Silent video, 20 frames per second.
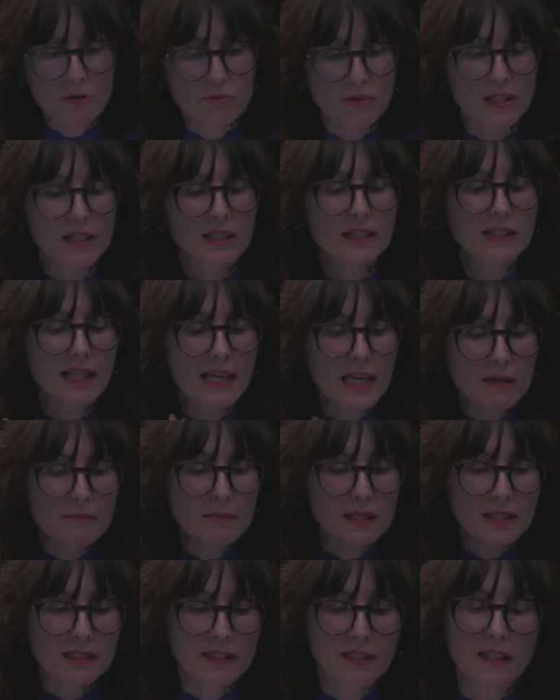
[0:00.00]

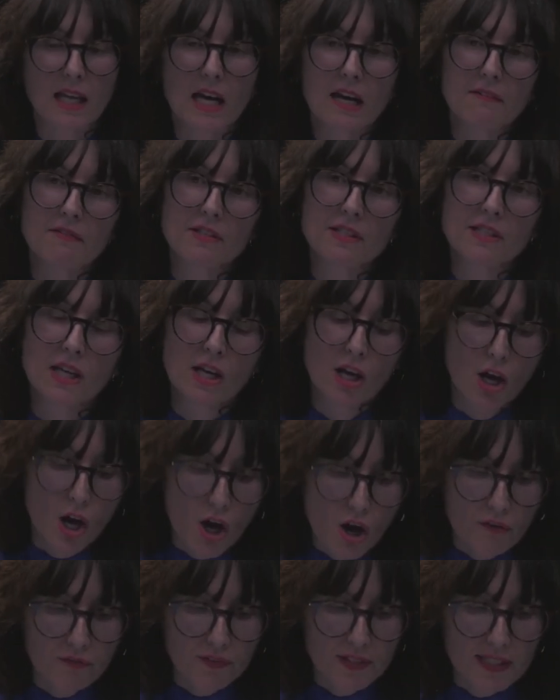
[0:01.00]
reclaiming the lives
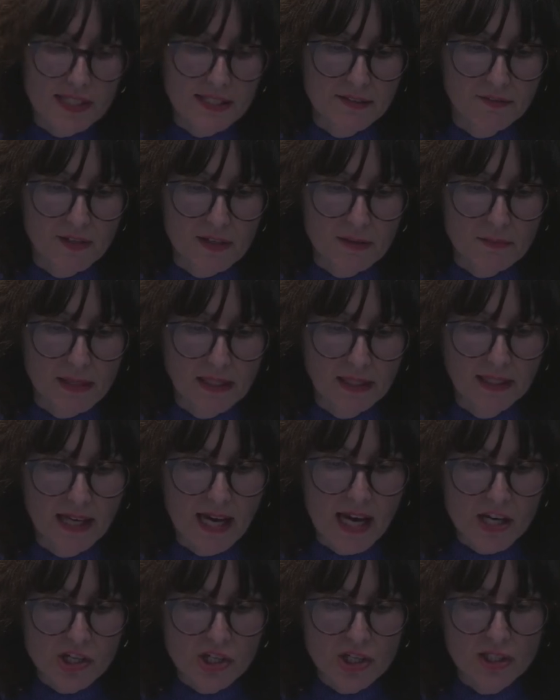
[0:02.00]
of its female
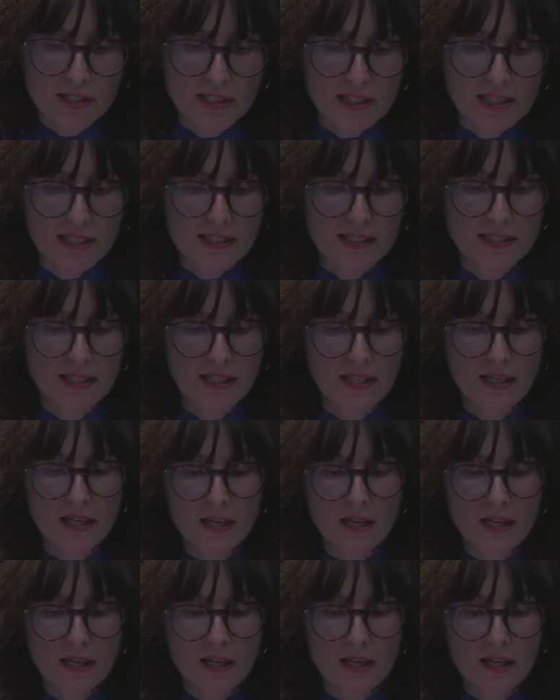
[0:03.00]
casualties,